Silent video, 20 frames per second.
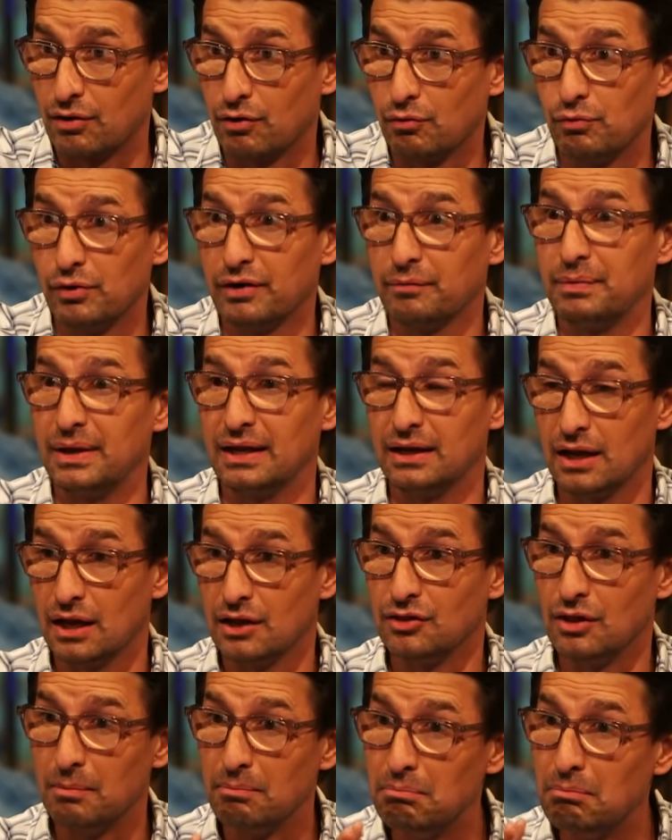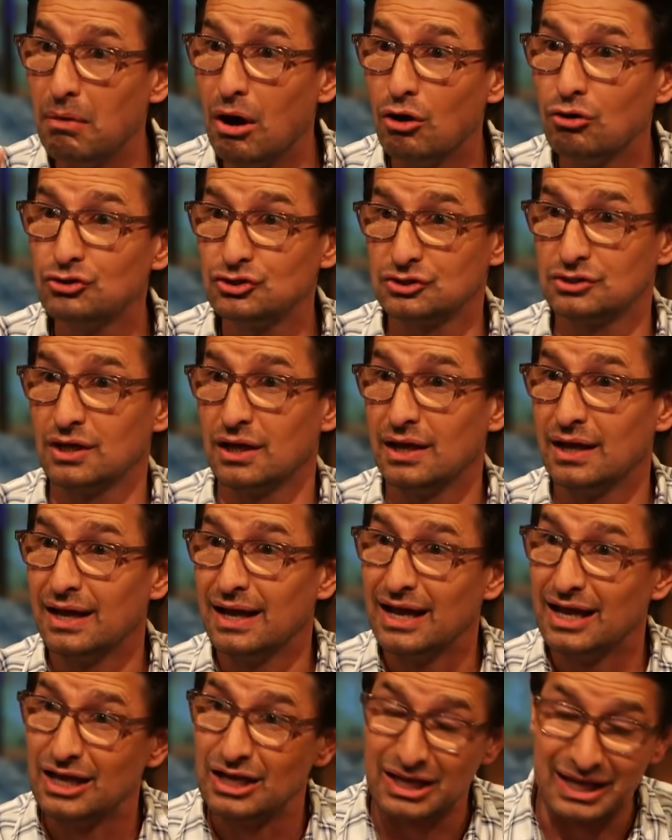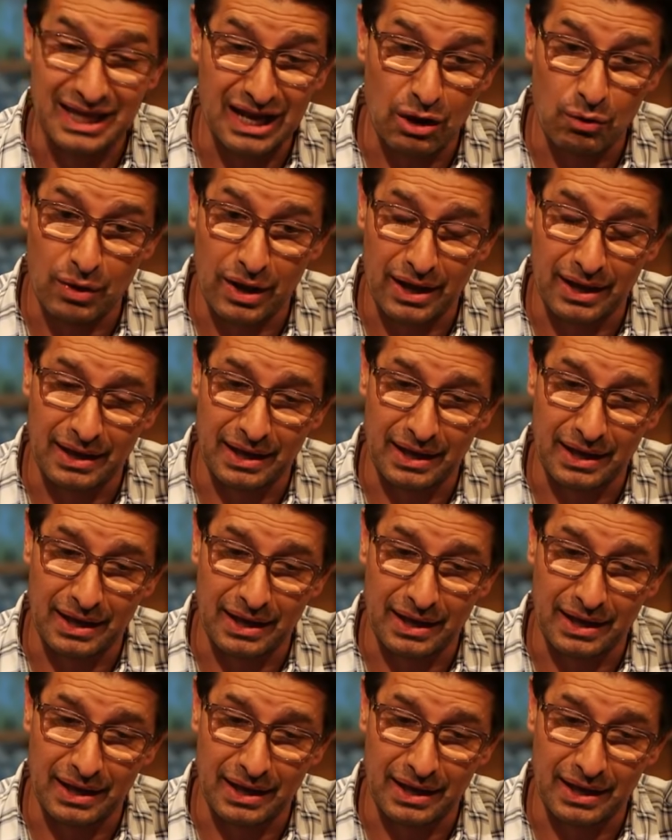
It would have been the most, you know,